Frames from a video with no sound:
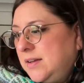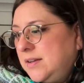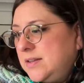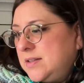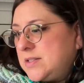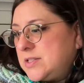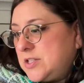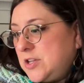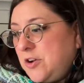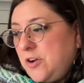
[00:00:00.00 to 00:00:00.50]

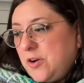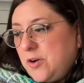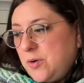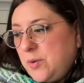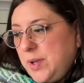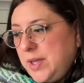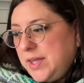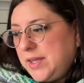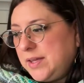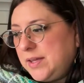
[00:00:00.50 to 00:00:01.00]

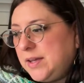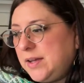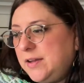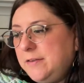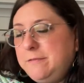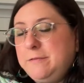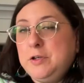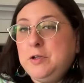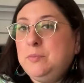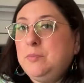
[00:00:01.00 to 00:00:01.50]
So
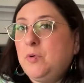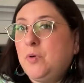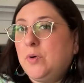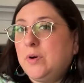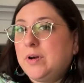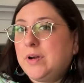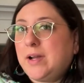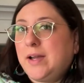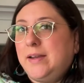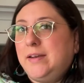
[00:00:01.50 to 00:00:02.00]
a few
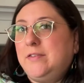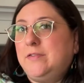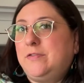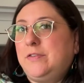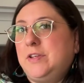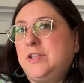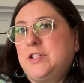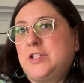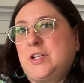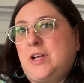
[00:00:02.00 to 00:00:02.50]
more kind of
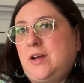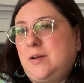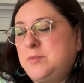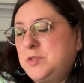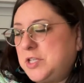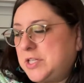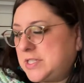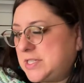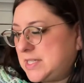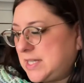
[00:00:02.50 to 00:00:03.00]
finished
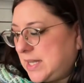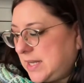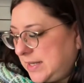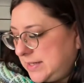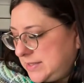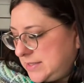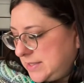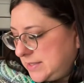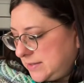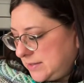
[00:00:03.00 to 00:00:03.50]
objects that I
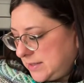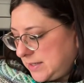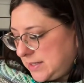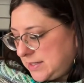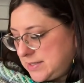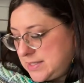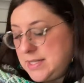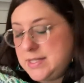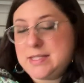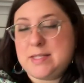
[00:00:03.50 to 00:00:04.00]
didn't
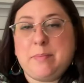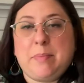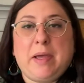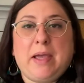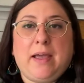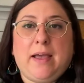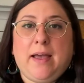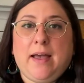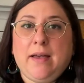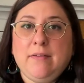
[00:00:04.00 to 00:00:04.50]

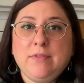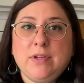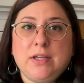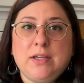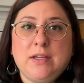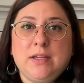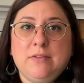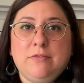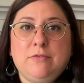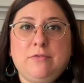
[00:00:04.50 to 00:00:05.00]
anticipate
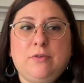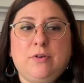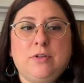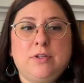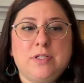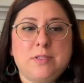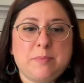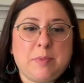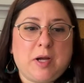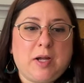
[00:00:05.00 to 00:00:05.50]
having for
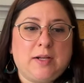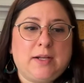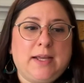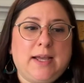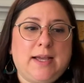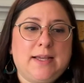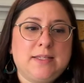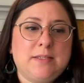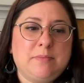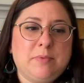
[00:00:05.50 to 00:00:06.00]
this
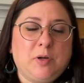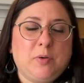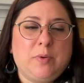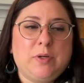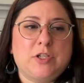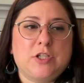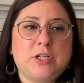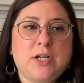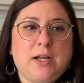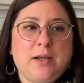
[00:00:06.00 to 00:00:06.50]
podcast, but
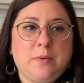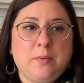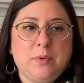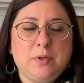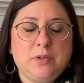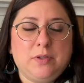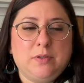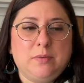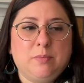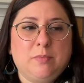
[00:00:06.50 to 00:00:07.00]
which I
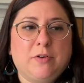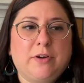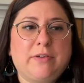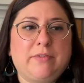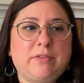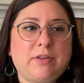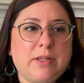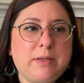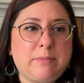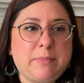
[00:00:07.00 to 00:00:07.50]
will
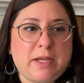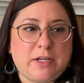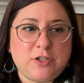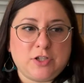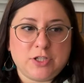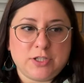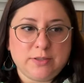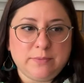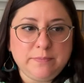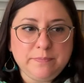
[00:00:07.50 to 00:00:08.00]
briefly
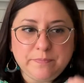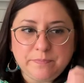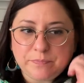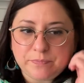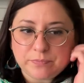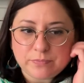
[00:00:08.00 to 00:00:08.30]
mention,